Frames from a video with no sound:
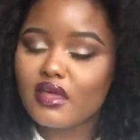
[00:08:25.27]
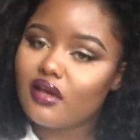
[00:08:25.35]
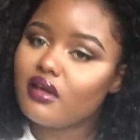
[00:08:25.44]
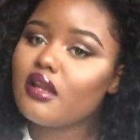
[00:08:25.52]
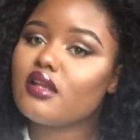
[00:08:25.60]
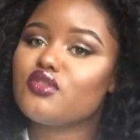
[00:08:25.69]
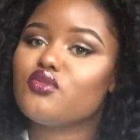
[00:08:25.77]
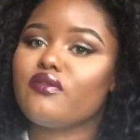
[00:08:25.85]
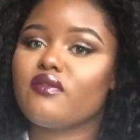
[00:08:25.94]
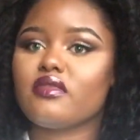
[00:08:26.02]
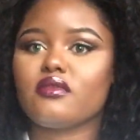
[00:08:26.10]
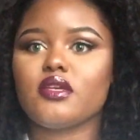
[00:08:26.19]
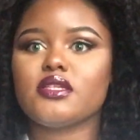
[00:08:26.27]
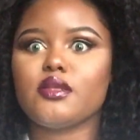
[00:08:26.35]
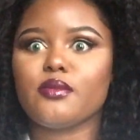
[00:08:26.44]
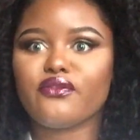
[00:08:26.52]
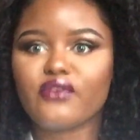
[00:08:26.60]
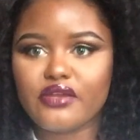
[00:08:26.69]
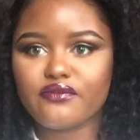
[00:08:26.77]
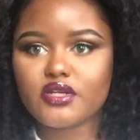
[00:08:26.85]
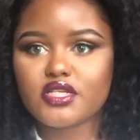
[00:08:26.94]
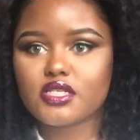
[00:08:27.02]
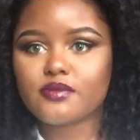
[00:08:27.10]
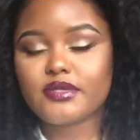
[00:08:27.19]
That it's not even because they're my
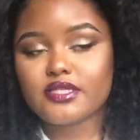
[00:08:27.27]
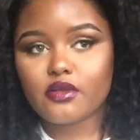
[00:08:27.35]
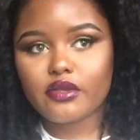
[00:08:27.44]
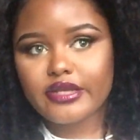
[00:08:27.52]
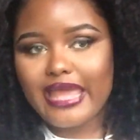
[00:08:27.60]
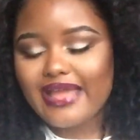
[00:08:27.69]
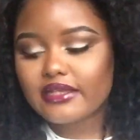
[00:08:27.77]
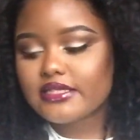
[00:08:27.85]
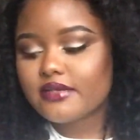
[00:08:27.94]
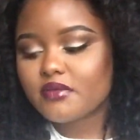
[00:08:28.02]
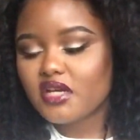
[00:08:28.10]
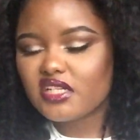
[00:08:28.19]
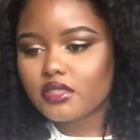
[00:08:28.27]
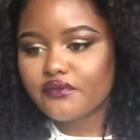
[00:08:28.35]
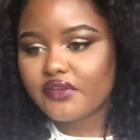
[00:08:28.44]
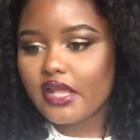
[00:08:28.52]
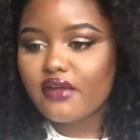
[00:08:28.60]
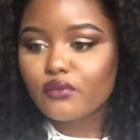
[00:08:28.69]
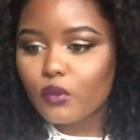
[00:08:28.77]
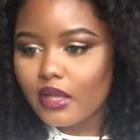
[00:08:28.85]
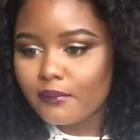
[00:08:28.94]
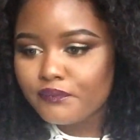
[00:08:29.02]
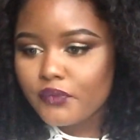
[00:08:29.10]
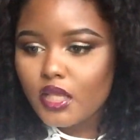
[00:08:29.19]
favourite, just because I'm good at acting, but I don't really have
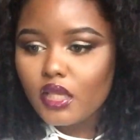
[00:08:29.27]
one.